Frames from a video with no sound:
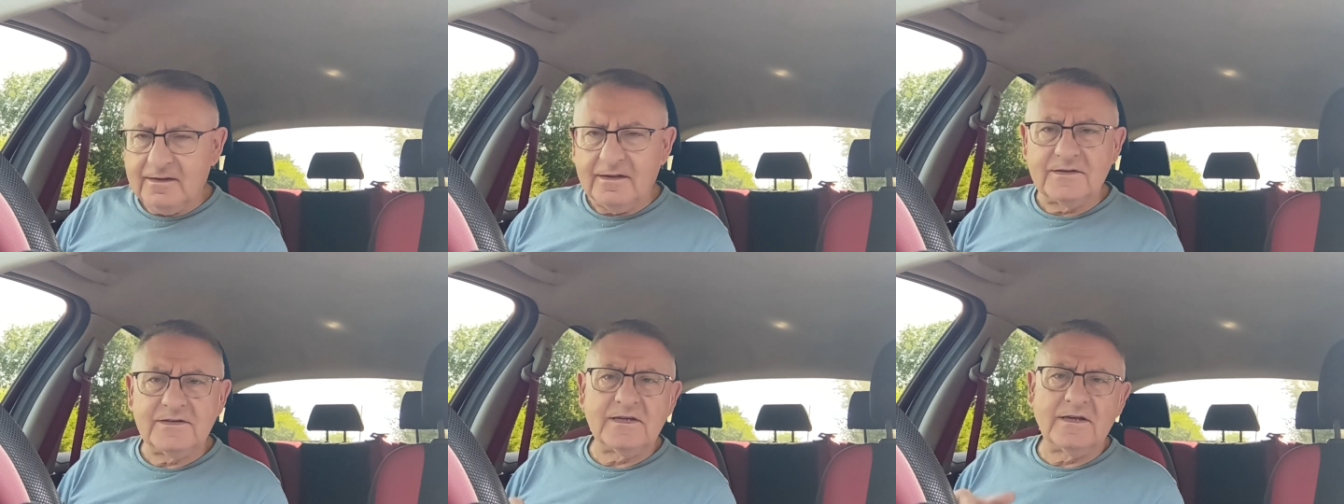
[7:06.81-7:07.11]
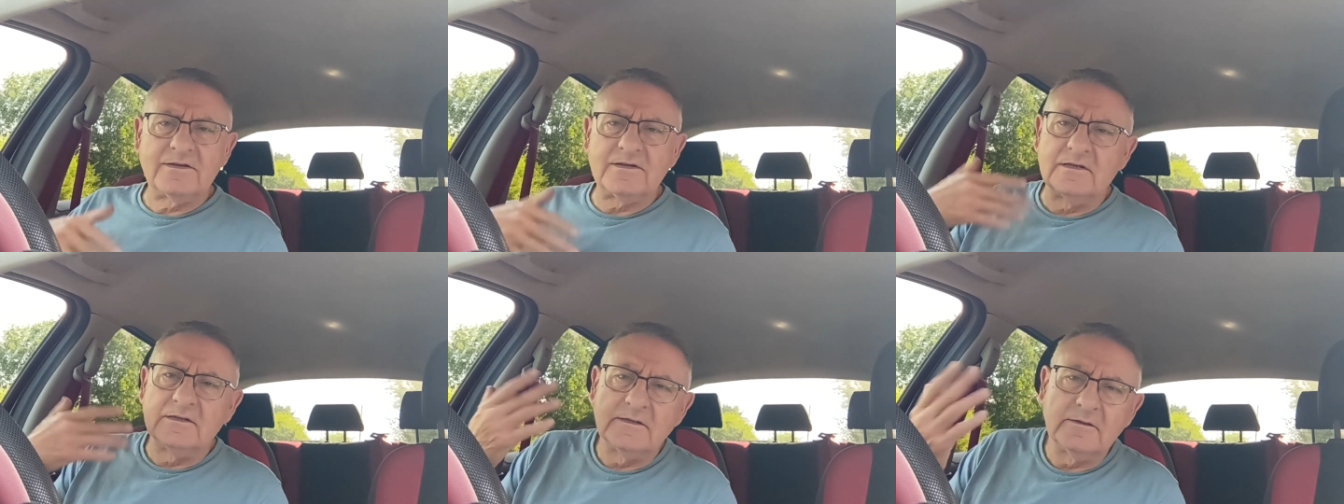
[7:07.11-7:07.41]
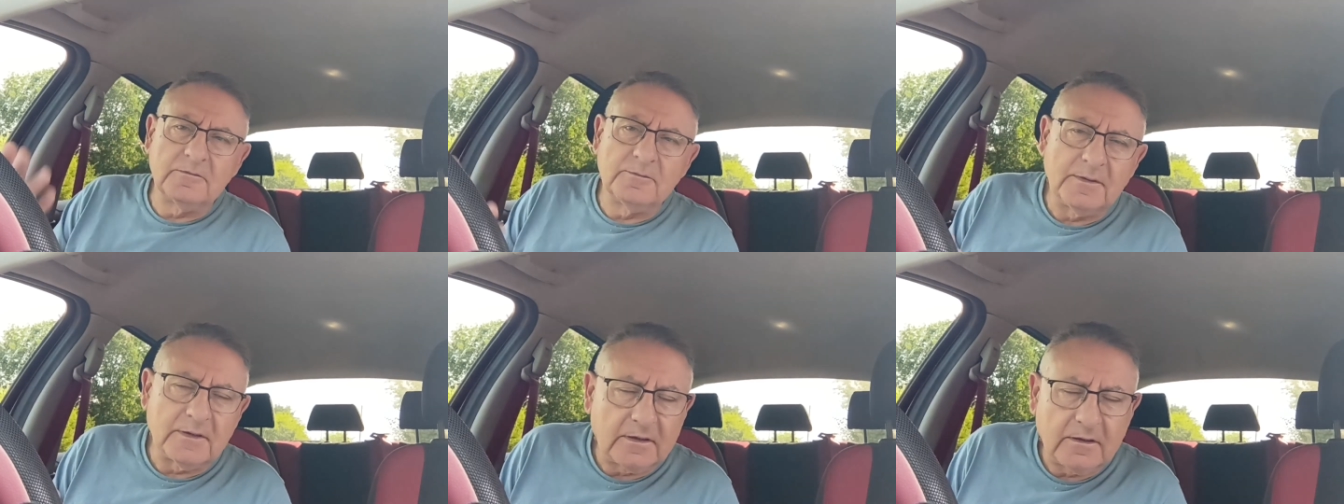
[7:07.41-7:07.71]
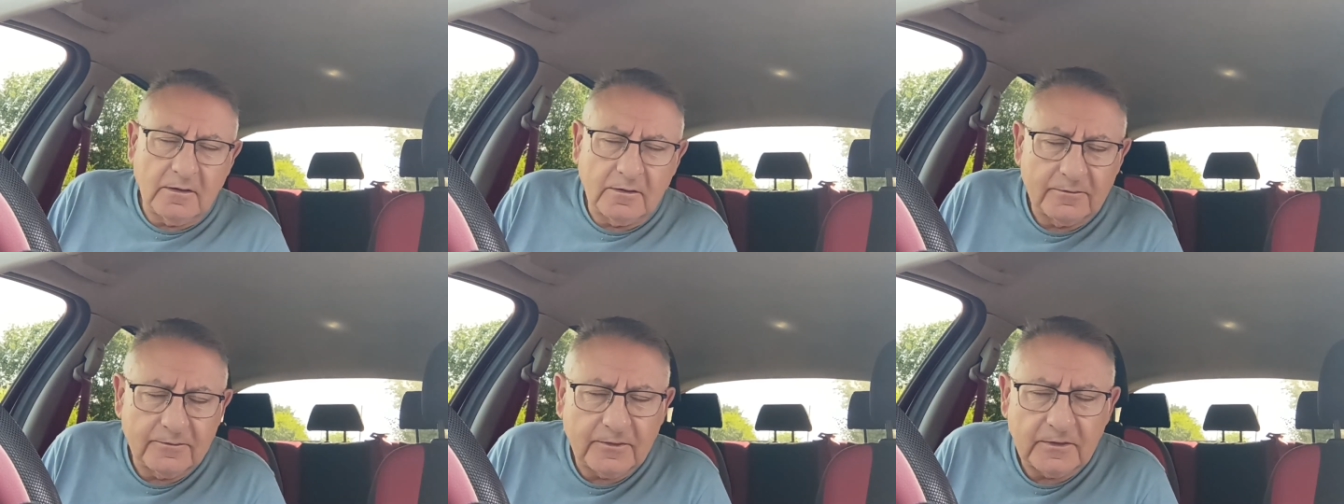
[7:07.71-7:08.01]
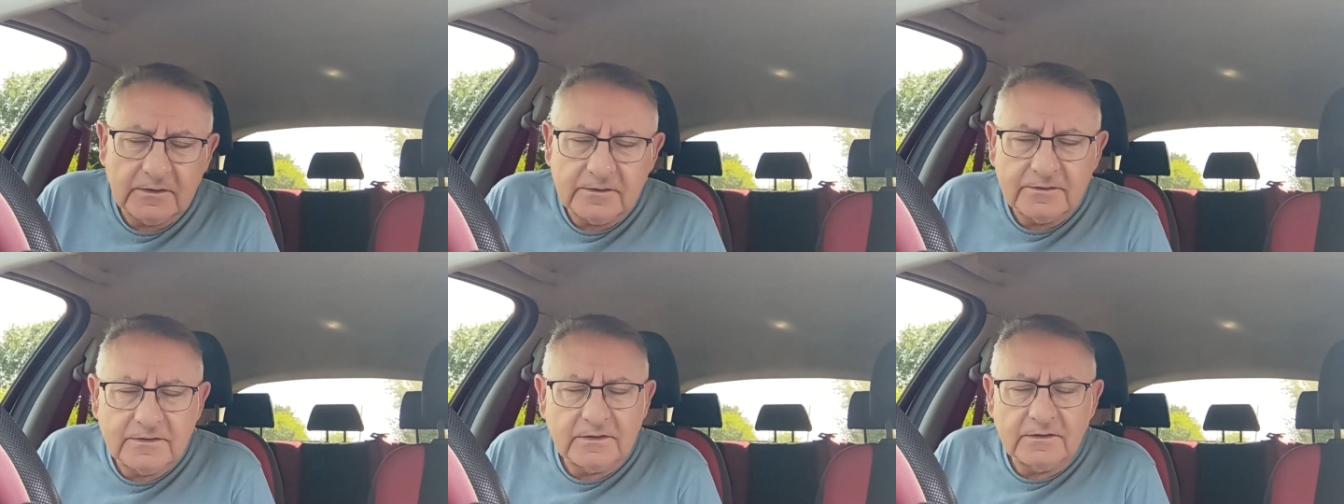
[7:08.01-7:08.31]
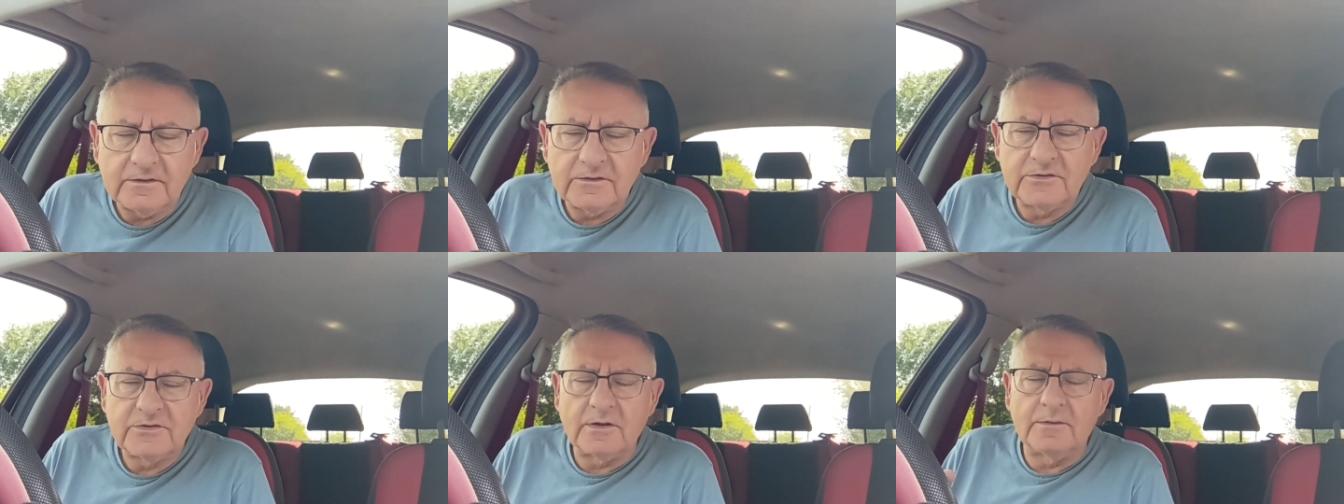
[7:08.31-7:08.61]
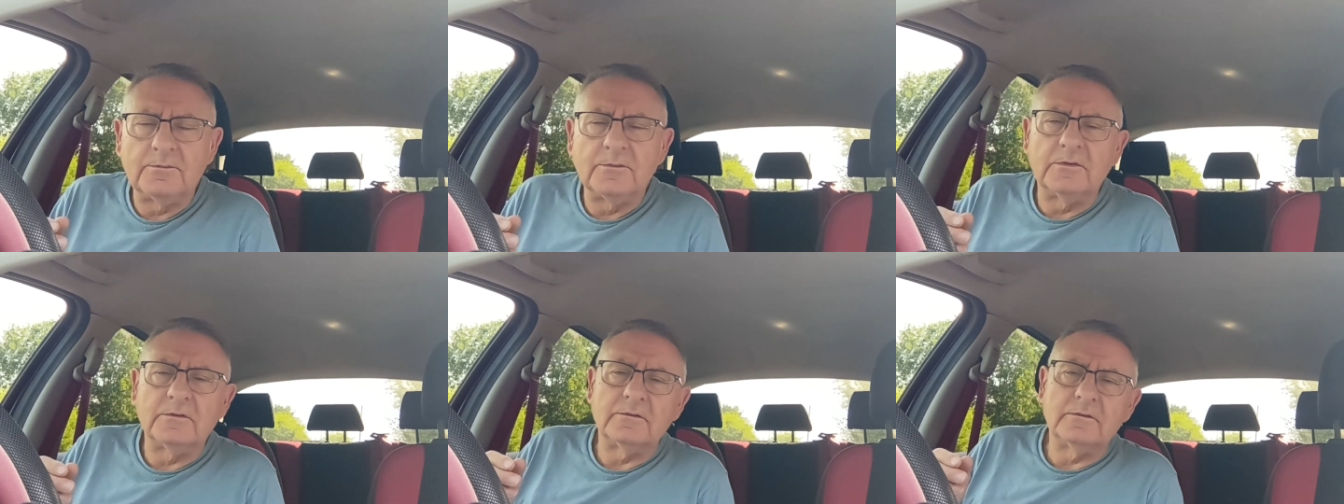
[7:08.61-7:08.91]
That sounds a little bit convoluted and
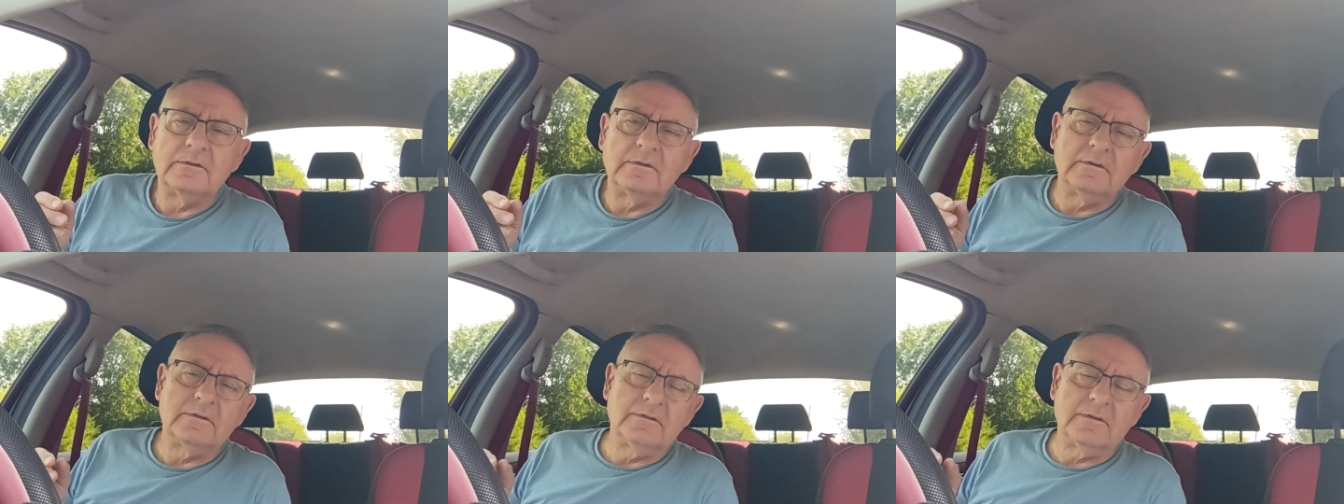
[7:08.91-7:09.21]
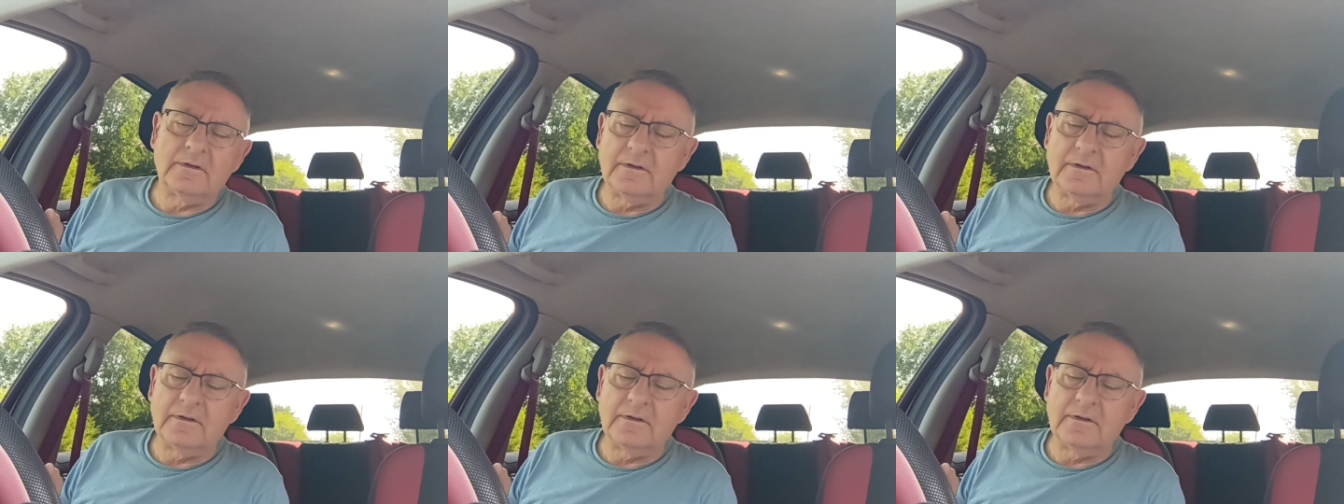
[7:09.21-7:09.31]
jumbled.